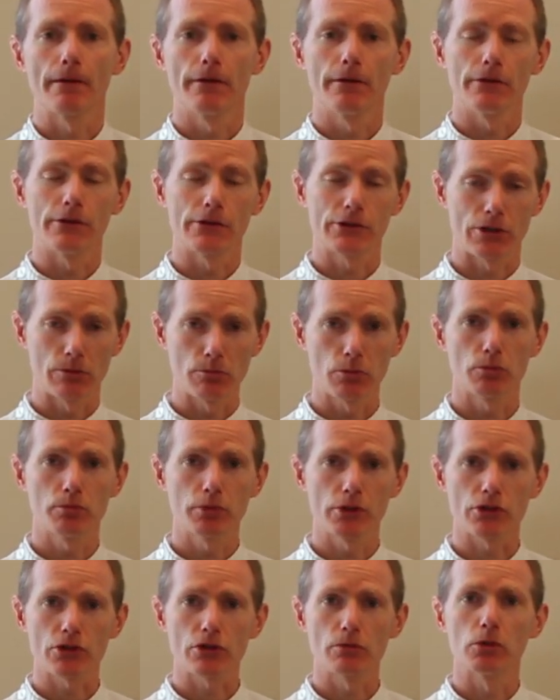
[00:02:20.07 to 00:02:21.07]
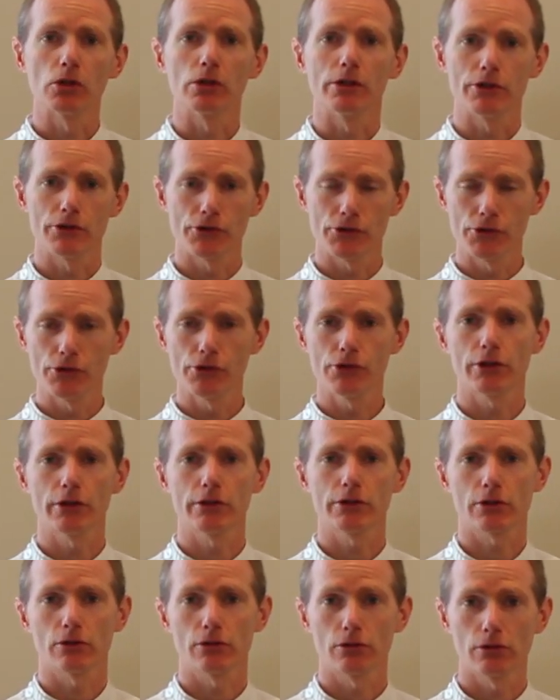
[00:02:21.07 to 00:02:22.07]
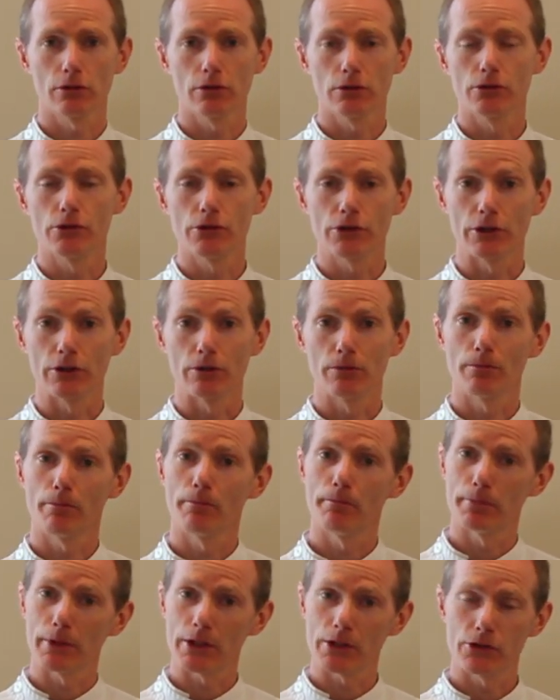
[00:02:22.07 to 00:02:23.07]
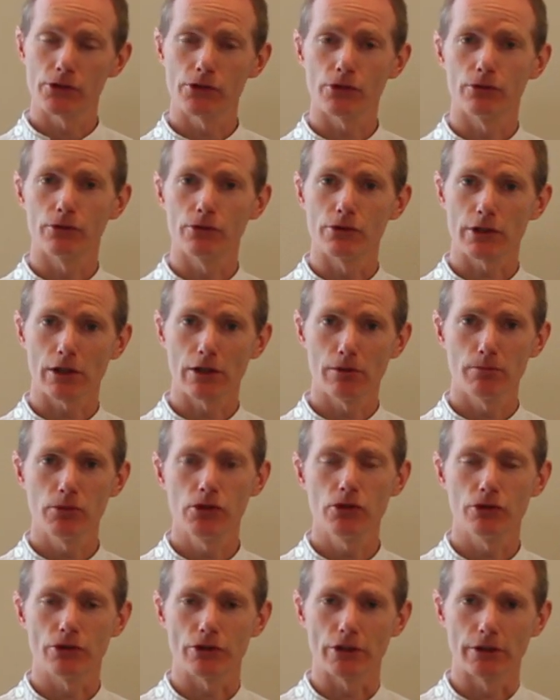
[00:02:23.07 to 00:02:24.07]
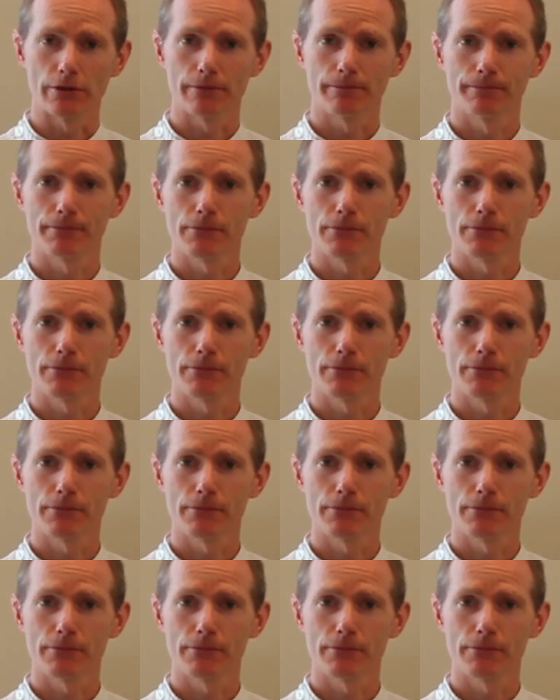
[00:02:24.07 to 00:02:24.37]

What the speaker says: the simple principle is use it or lose it, but don't abuse it.